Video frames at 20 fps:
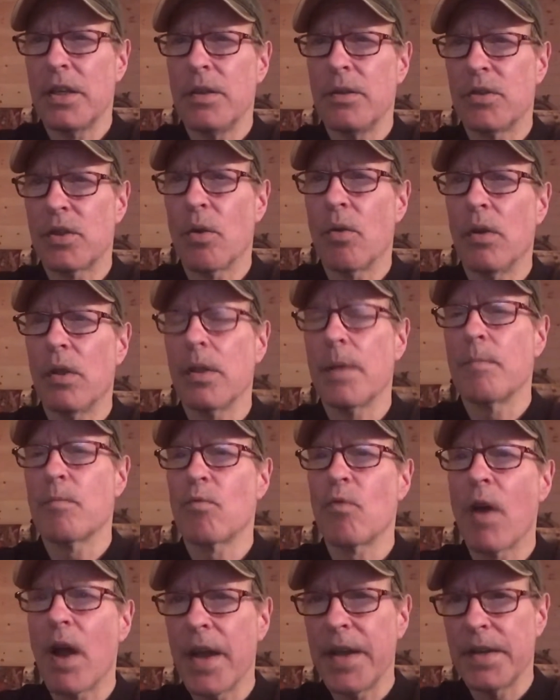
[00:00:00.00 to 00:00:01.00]
He's calling them
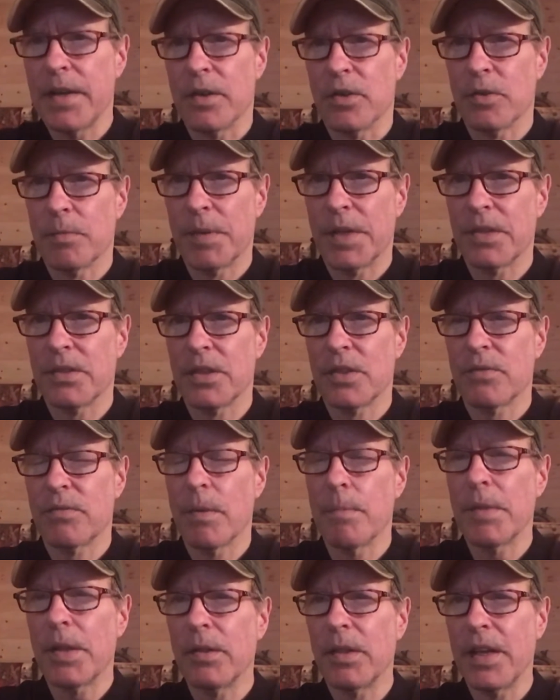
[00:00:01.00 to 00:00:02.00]
rhinos because it's
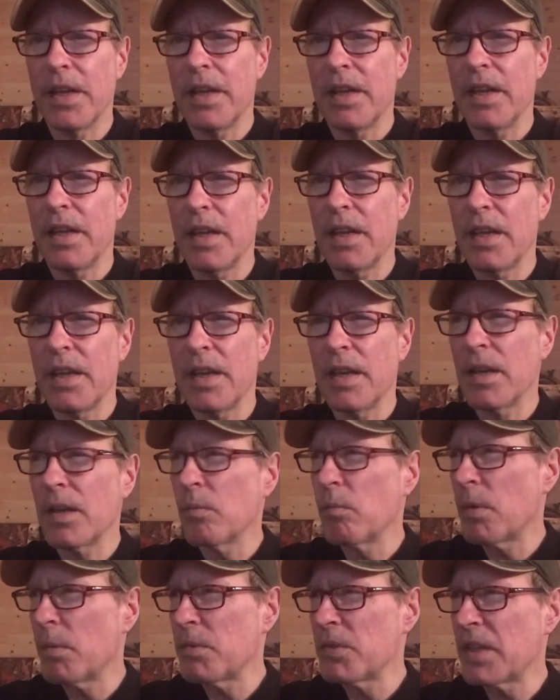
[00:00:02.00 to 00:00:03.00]
from the Lincoln.
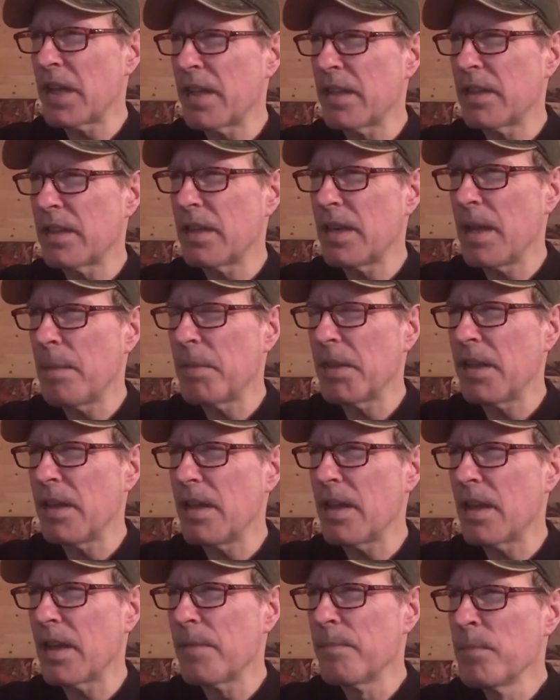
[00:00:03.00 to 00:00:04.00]
What was that? The name of
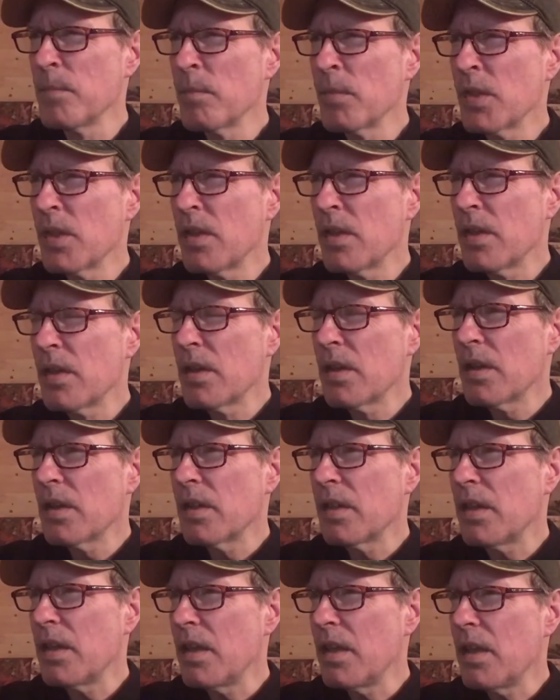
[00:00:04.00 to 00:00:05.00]
the
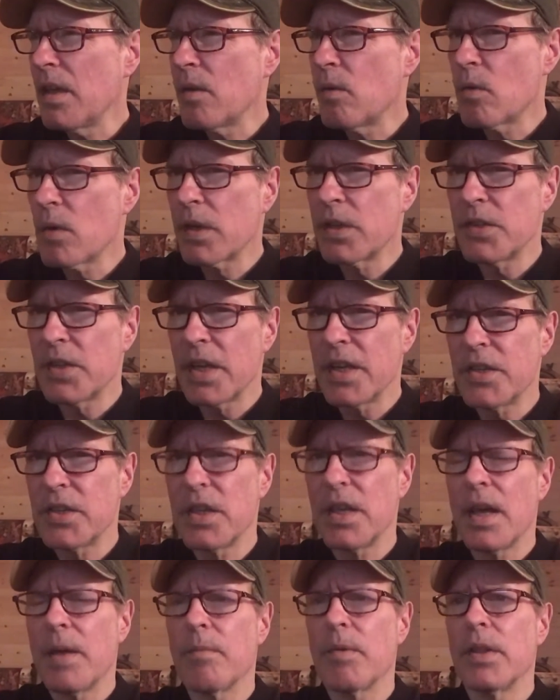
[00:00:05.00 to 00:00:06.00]

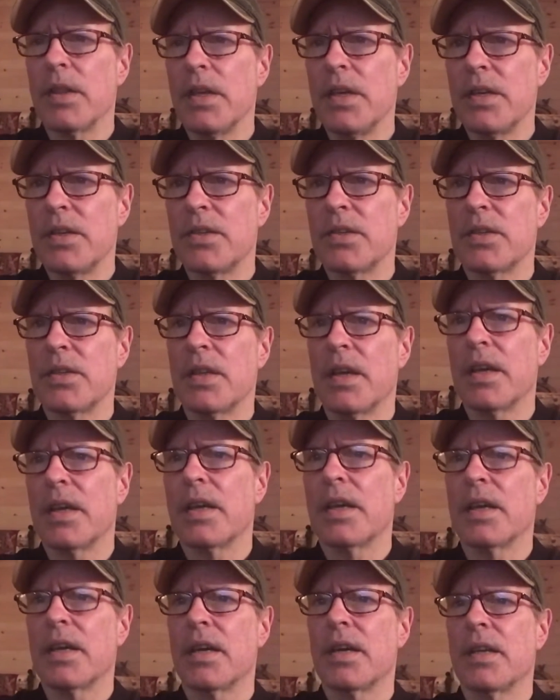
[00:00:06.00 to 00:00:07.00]
organization that released
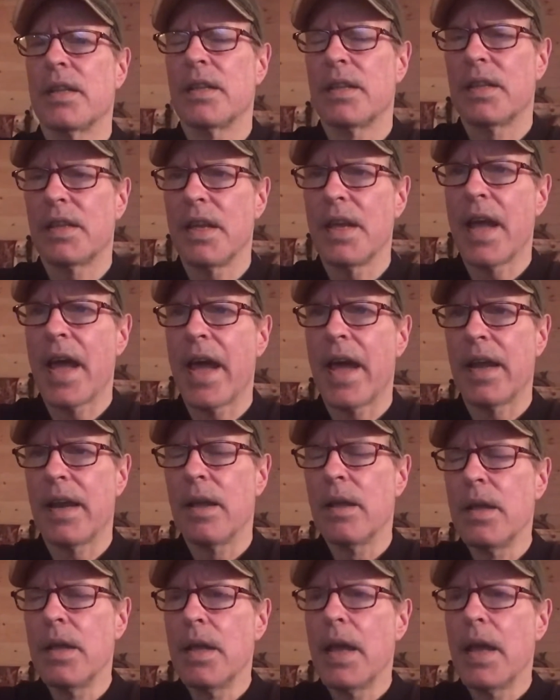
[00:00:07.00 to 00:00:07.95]
the ad.